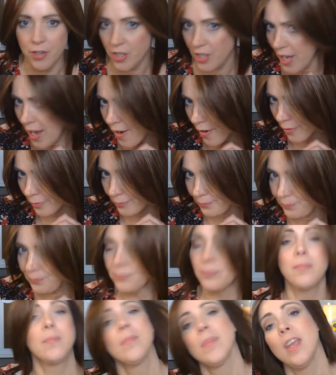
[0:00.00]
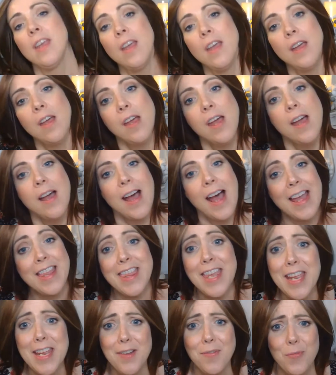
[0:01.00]
So I
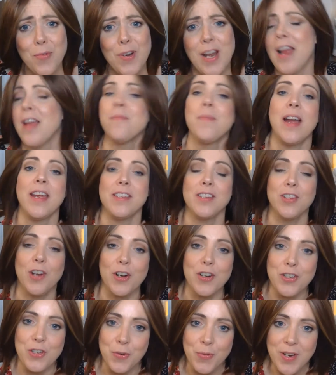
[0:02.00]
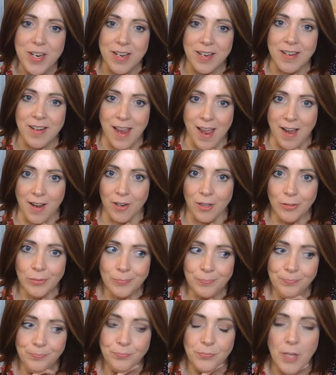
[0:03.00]
think what I might start doing now,
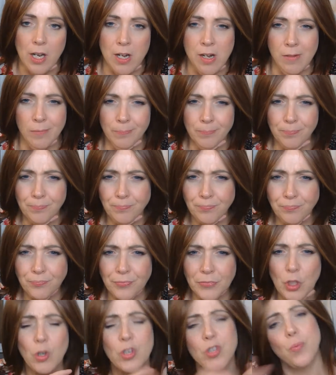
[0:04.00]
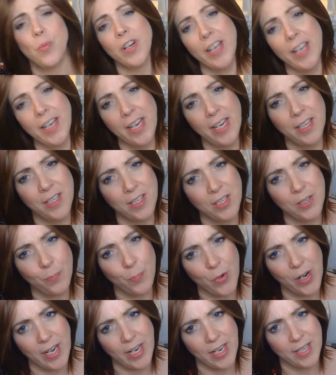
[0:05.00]
of course, we're getting into
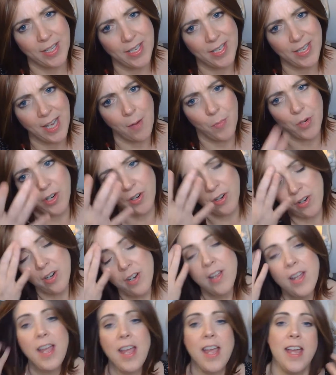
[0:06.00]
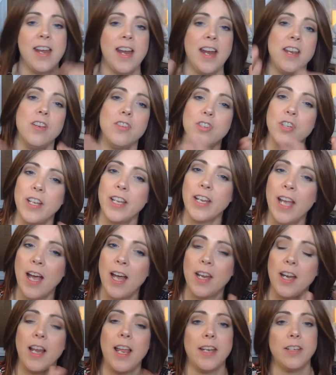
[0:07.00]
spring and summer. And I usually
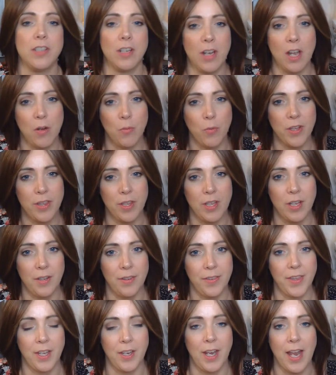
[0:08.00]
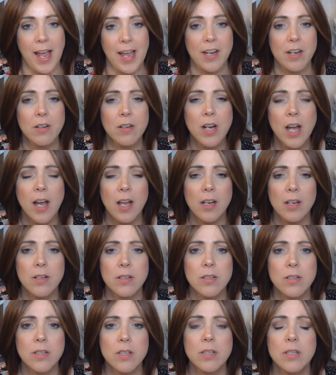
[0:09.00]
kind of like to go with the lighter
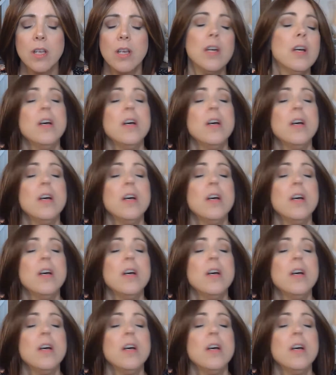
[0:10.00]
colors.